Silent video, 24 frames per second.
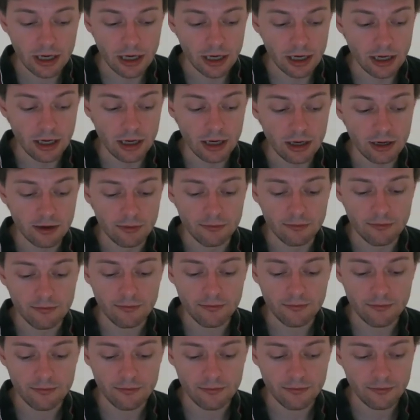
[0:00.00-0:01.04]

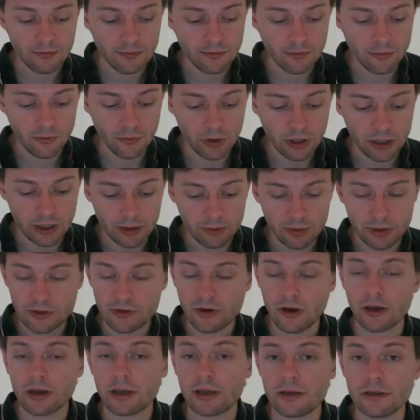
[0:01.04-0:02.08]
We're going to be
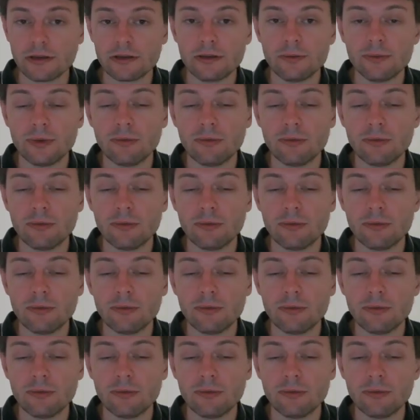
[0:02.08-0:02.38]
talking a little